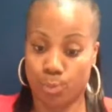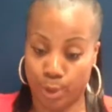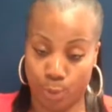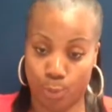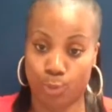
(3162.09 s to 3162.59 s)

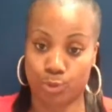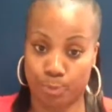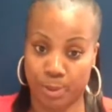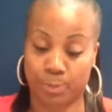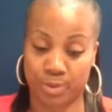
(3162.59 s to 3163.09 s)
We
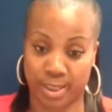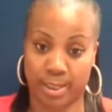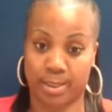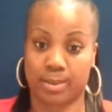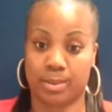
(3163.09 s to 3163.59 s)
hold people's
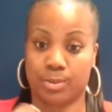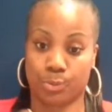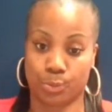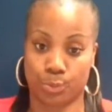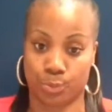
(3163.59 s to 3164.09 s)
hands
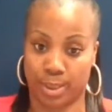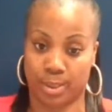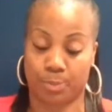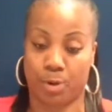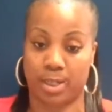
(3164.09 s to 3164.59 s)
through
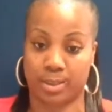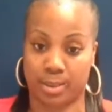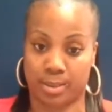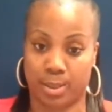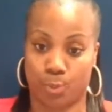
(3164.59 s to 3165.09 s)
any
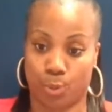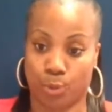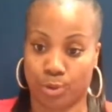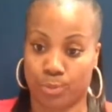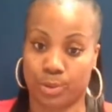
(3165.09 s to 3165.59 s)
process that we're
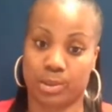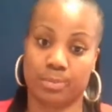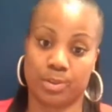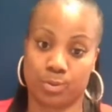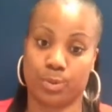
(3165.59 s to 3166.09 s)
working with
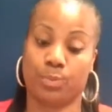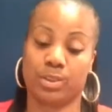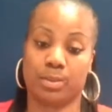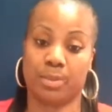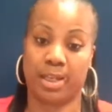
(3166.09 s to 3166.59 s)
them because we
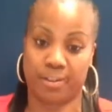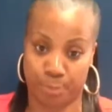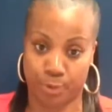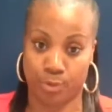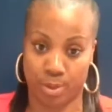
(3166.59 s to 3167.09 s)
want them to
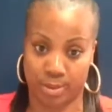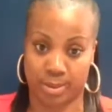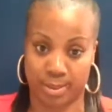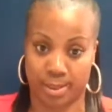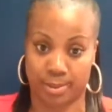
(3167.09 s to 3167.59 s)
have pure
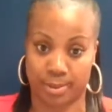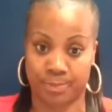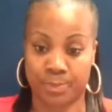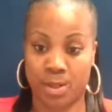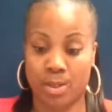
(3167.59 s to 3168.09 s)

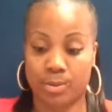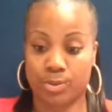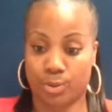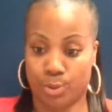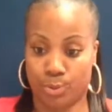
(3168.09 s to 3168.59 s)
understanding.
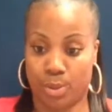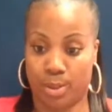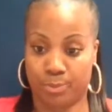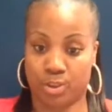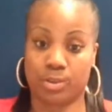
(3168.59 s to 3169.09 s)

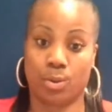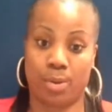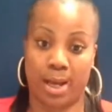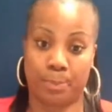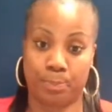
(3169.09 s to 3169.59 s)
So just
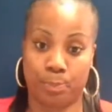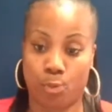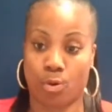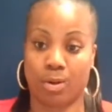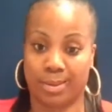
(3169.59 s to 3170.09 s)
know I
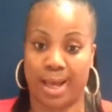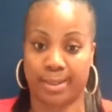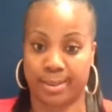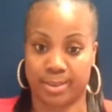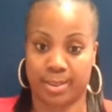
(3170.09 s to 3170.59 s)
pour a
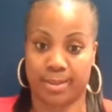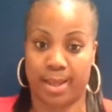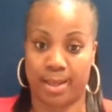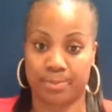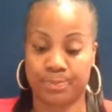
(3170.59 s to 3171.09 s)
lot into
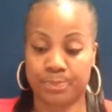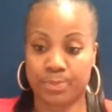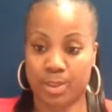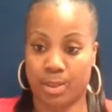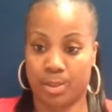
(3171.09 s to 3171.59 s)
that
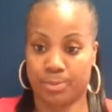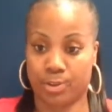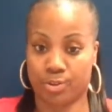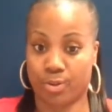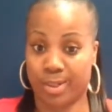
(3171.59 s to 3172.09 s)

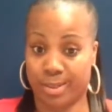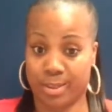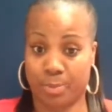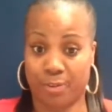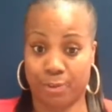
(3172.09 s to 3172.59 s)
because credit
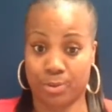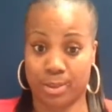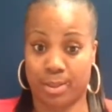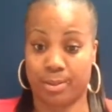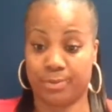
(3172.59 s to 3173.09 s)
is my
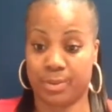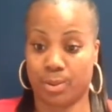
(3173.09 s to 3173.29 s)
first love.